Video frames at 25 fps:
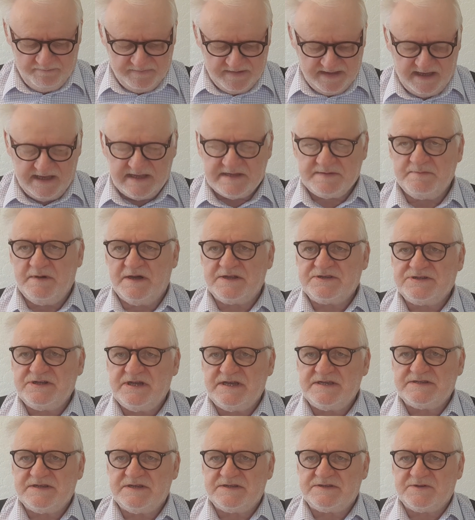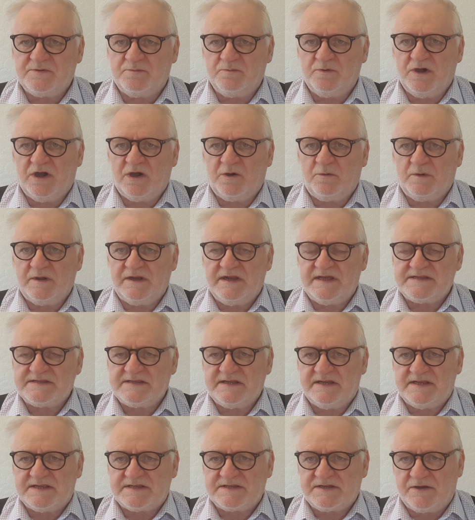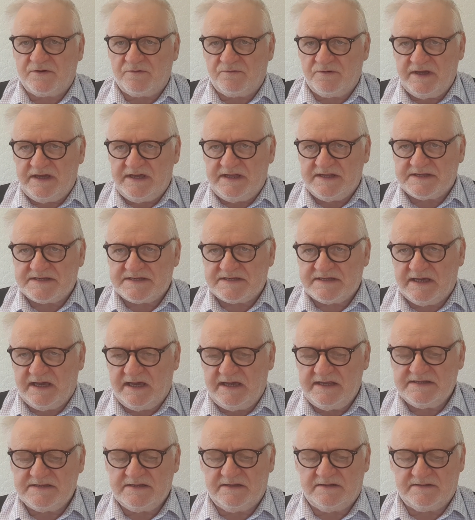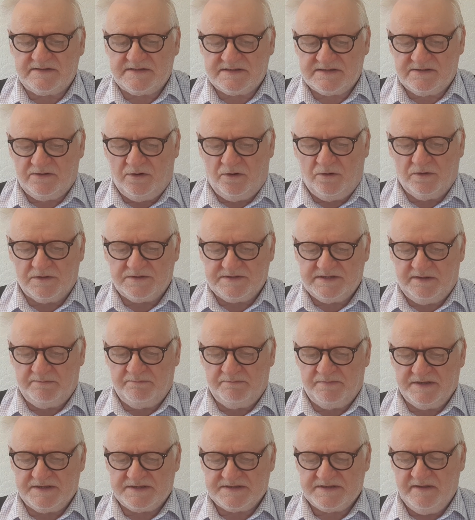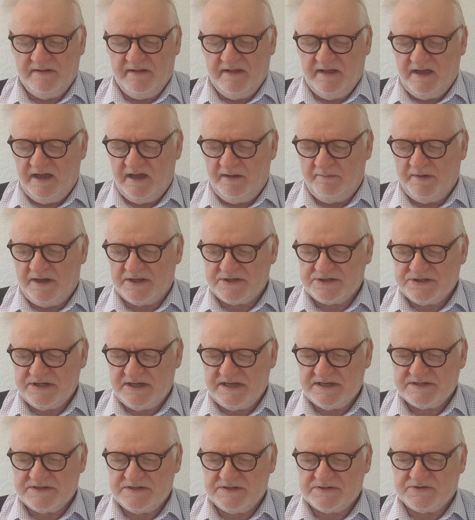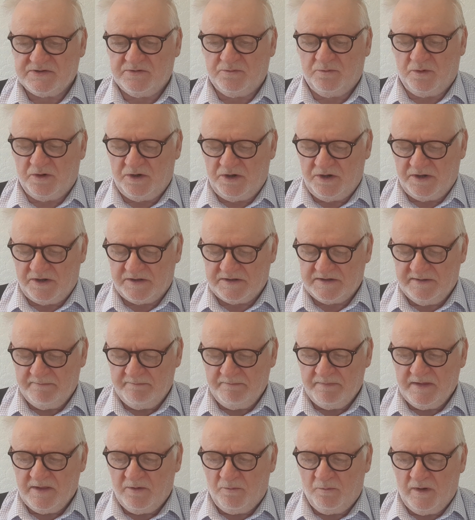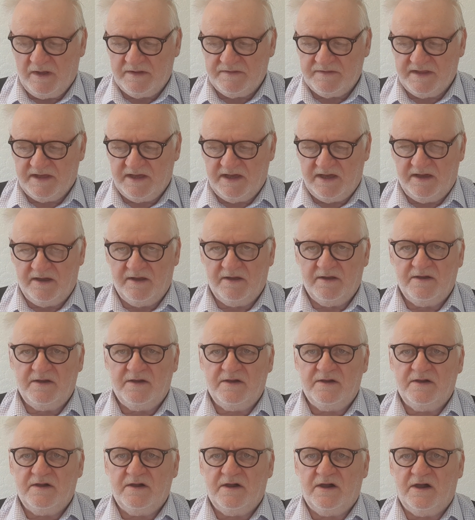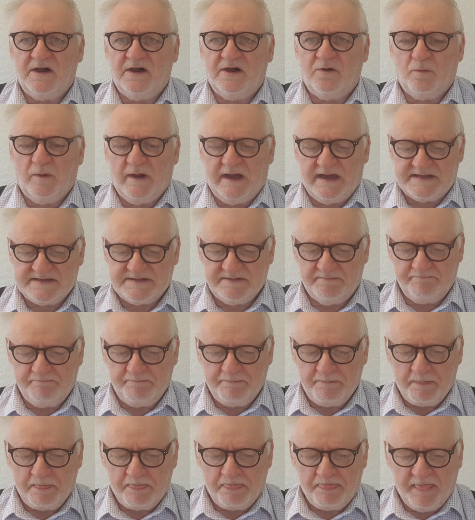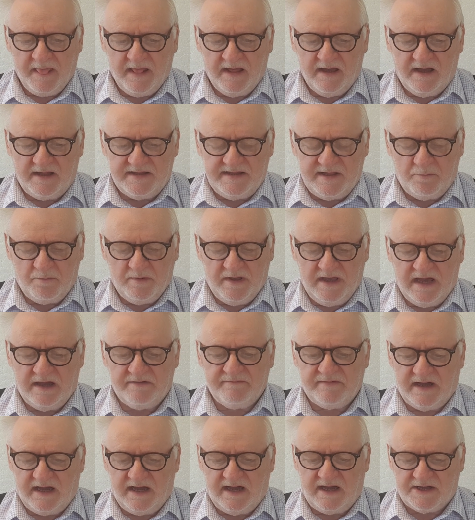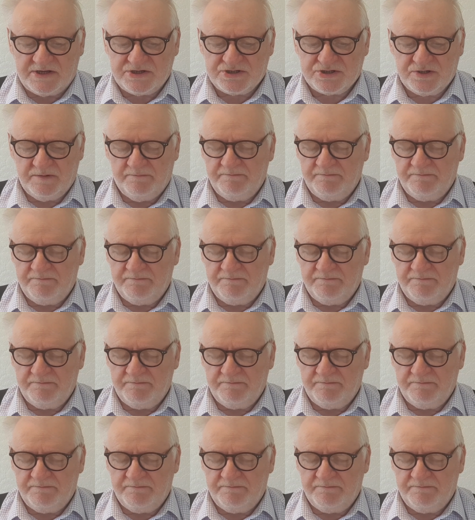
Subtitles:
It's much easier to work when it's in its green state, and all timbers are much easier to work when they're wet. And then we have ash.